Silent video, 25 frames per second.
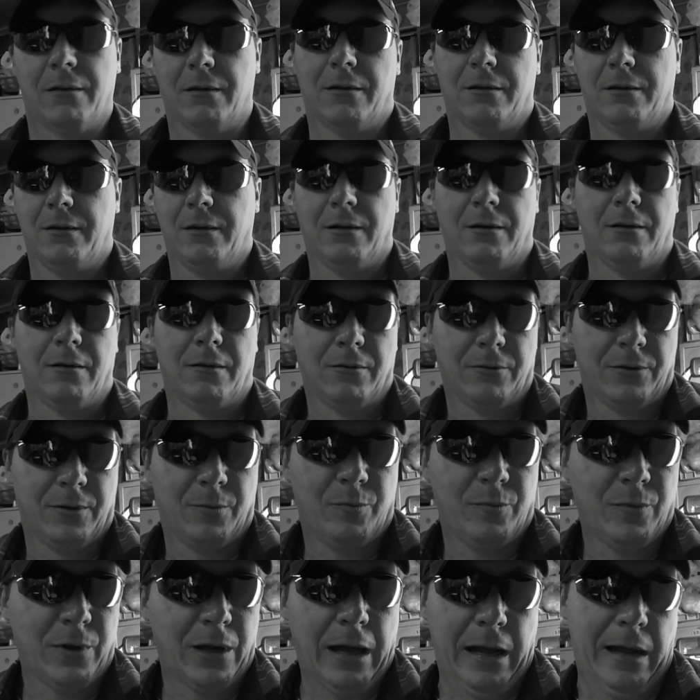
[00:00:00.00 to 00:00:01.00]
you know,
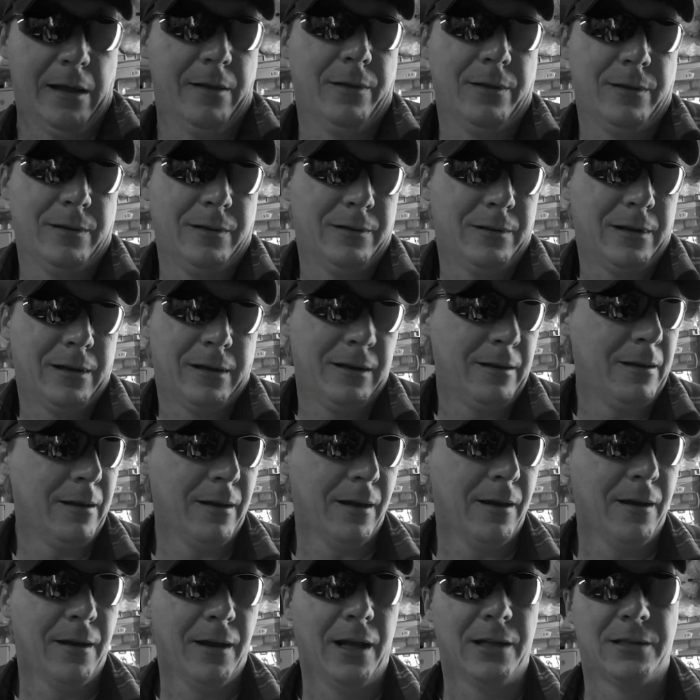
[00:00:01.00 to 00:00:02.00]

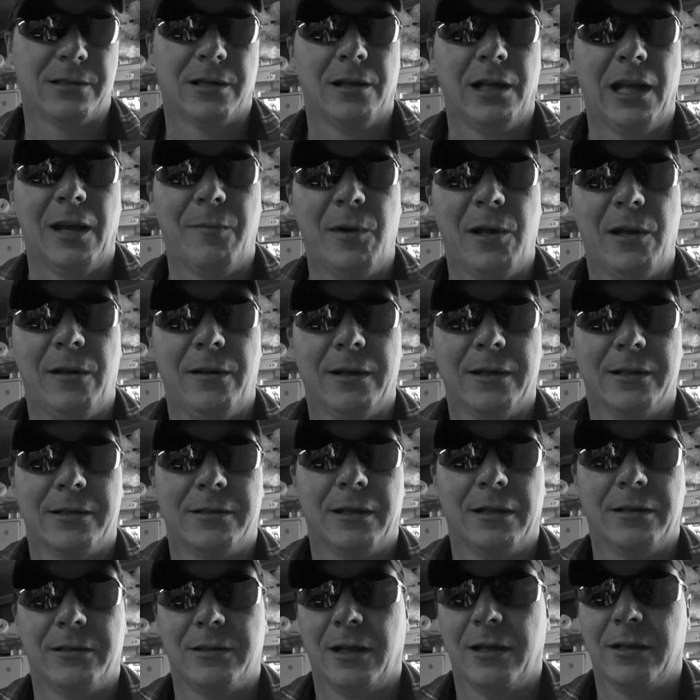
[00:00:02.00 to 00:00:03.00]
it's a limitless,
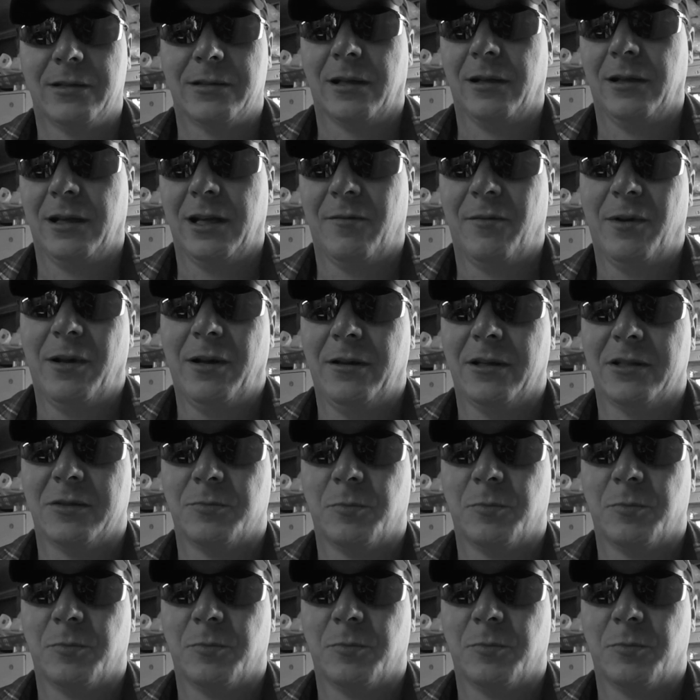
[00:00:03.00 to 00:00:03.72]
it's a limitless